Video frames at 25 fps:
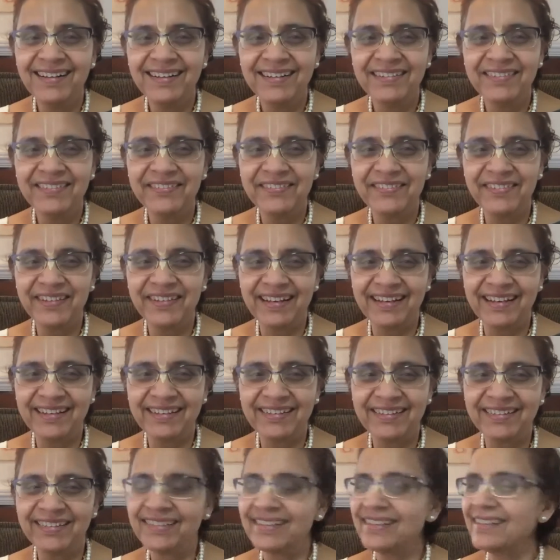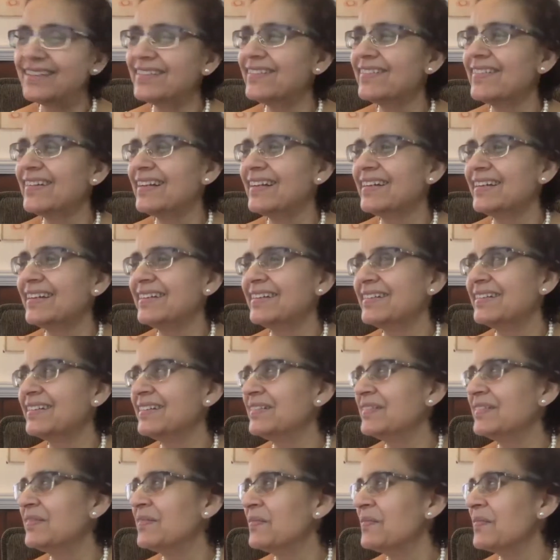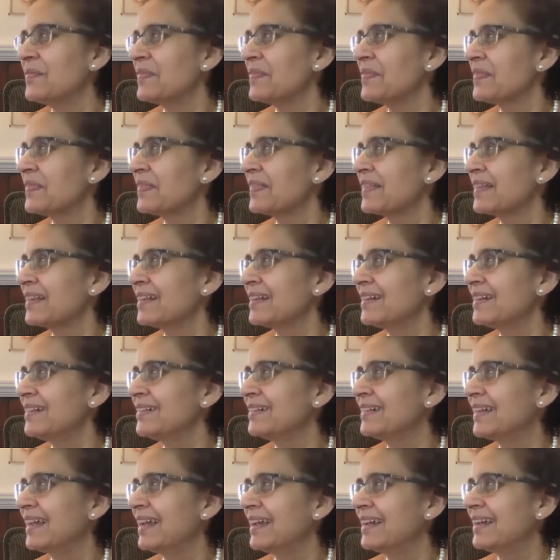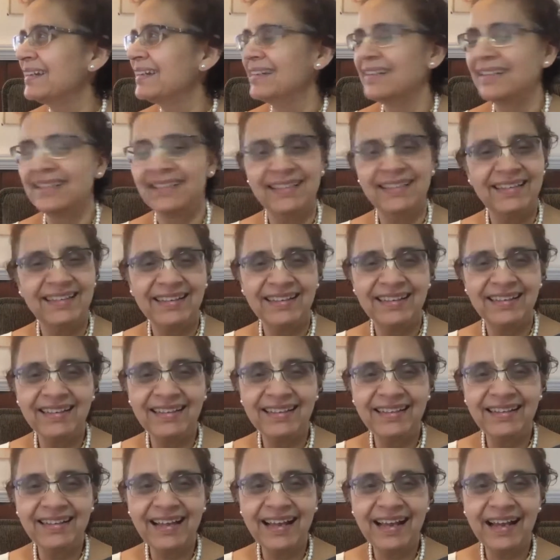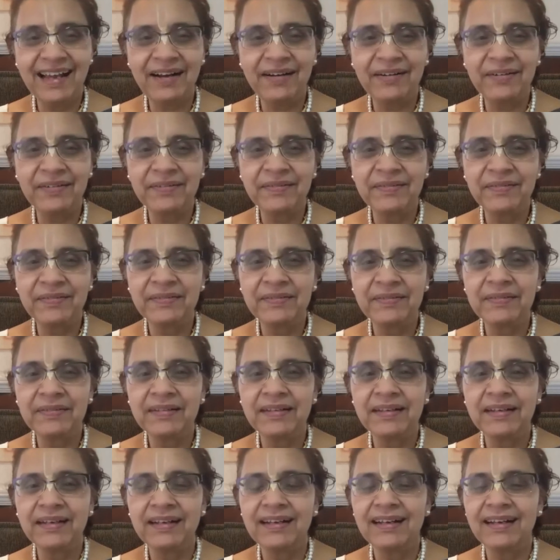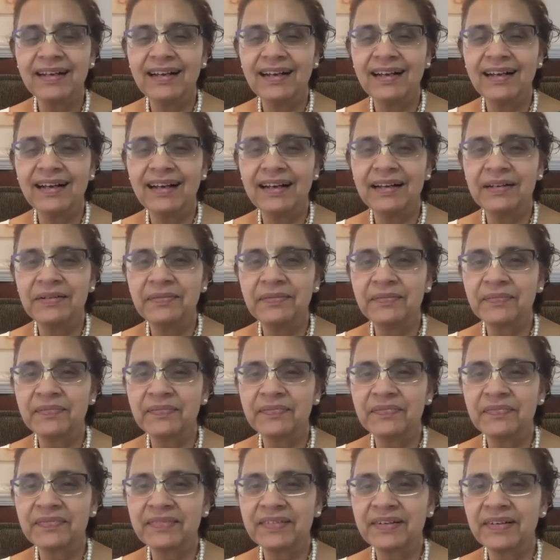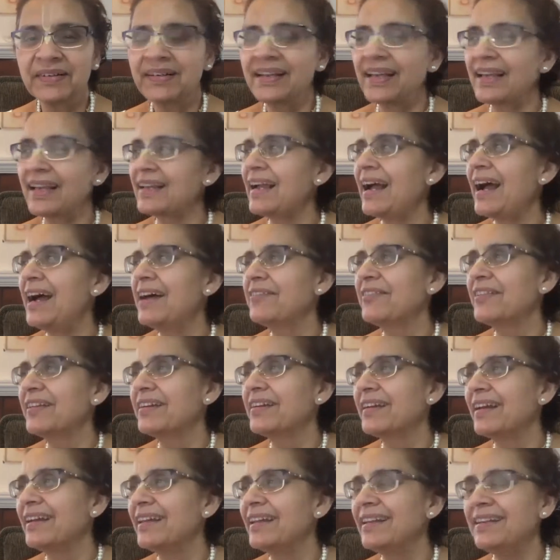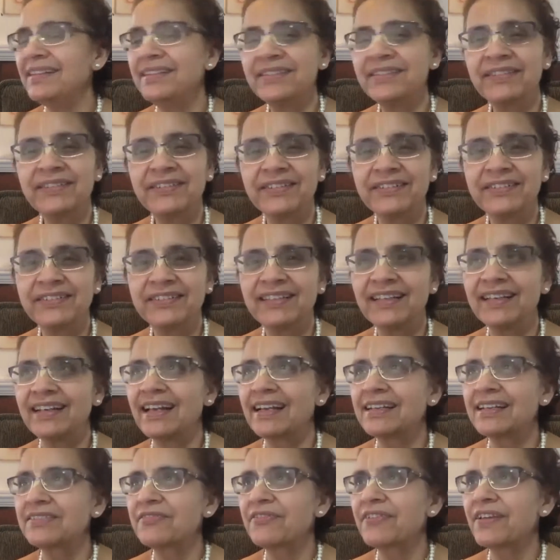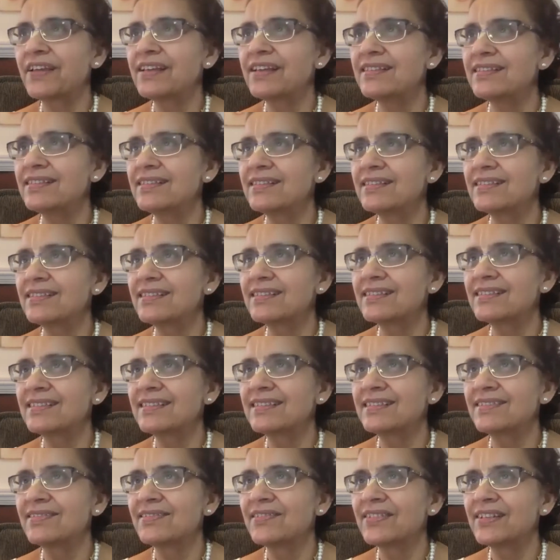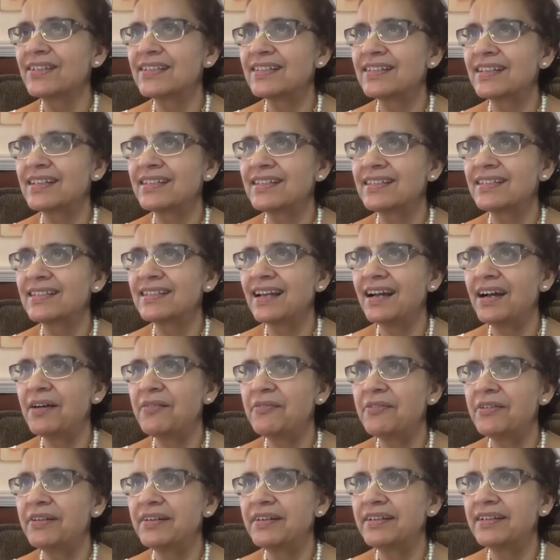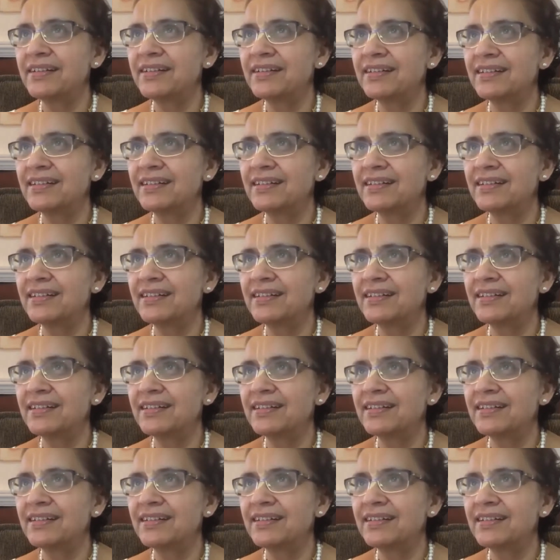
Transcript: Very good. Very good. Okay. Now, okay, are we ready to go to the next phase, which is our...